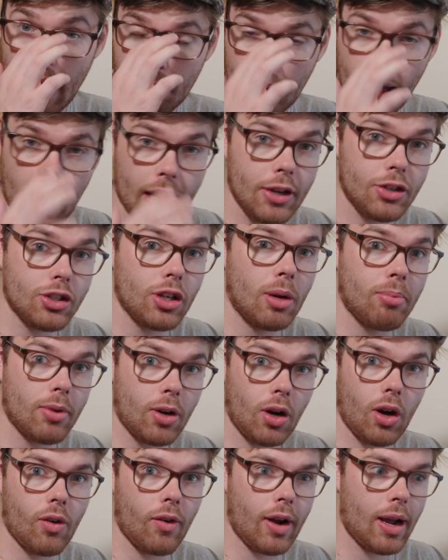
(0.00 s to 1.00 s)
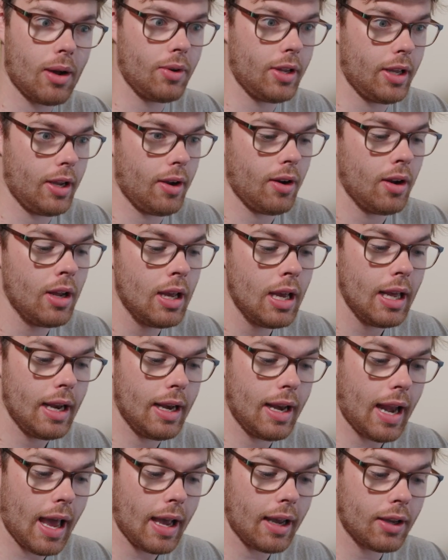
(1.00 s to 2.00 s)
I'm kind of jumping all around here.
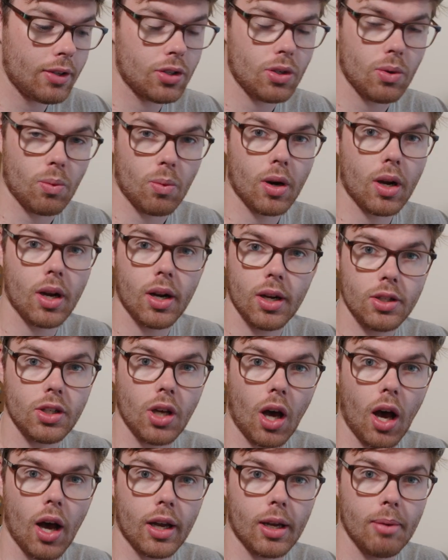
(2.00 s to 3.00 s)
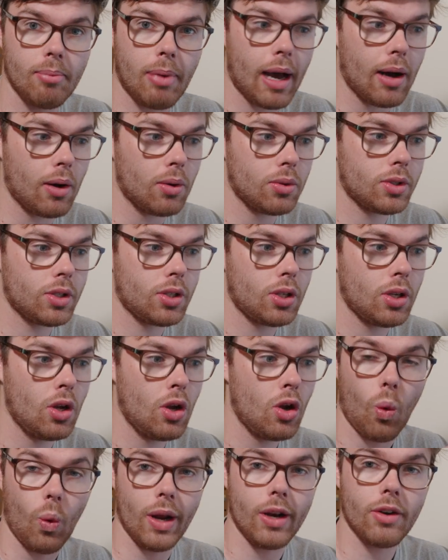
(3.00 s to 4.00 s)
Next, we're gonna talk about
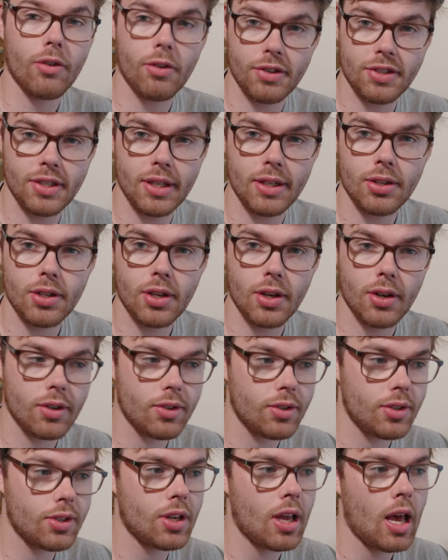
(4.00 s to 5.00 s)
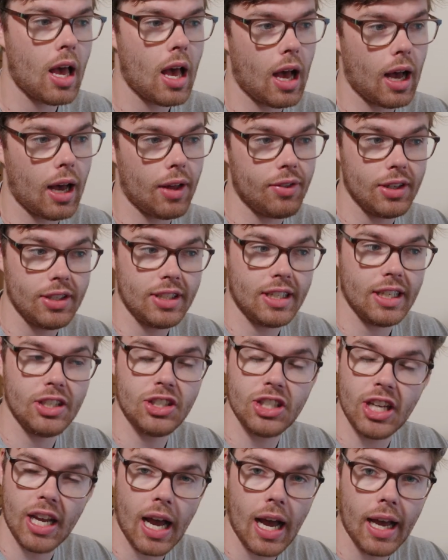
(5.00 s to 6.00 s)
wind resistors on the
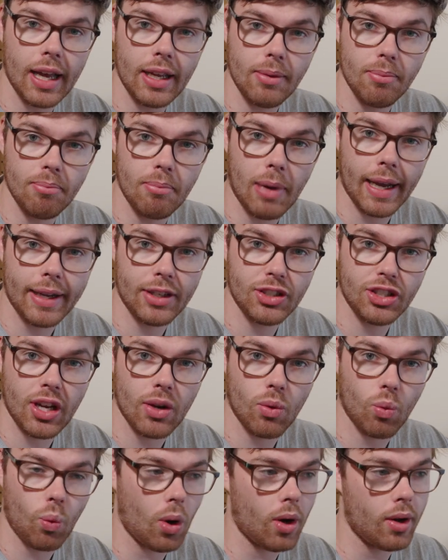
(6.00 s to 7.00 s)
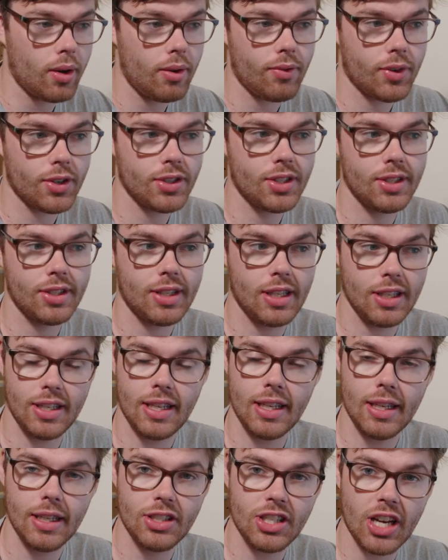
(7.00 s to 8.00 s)
DJI Mic Gen 1 versus the
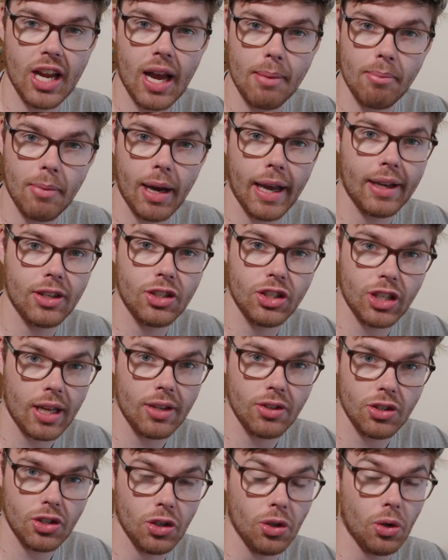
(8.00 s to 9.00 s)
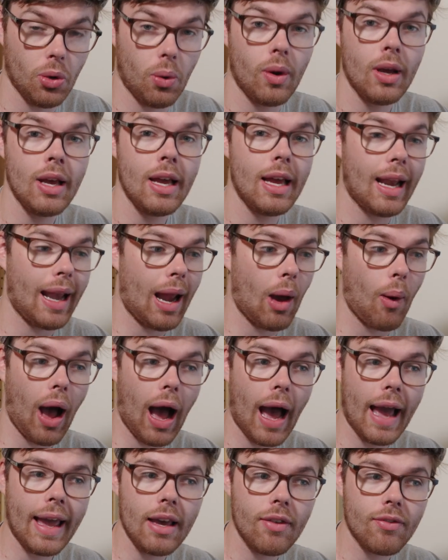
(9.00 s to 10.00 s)
DJI Mic Gen 2. Now,
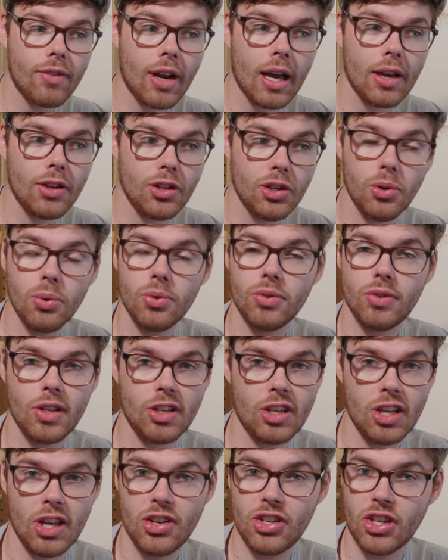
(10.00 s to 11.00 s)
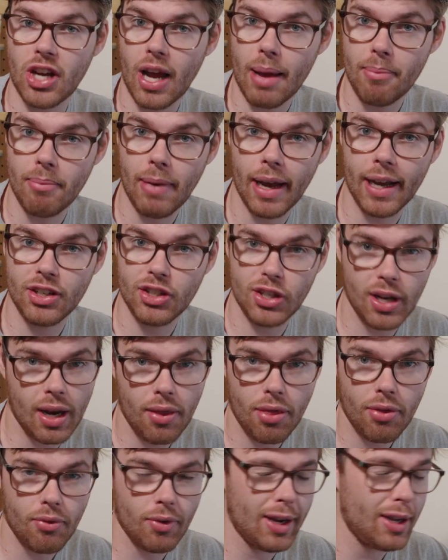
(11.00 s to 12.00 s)
I have not used the DJI Mic Gen
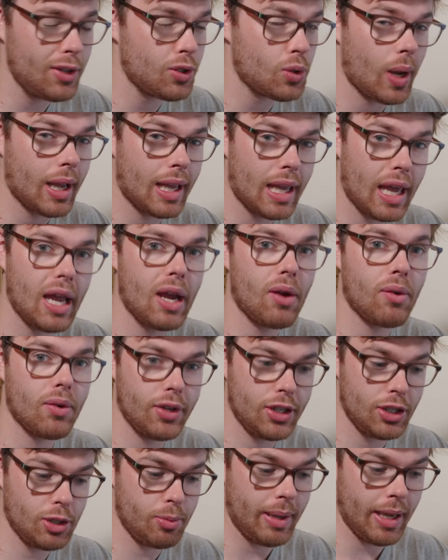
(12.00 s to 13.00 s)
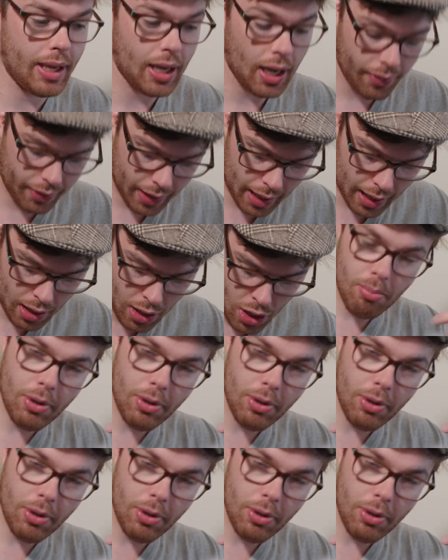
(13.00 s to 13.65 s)
3, so I can't really speak on that.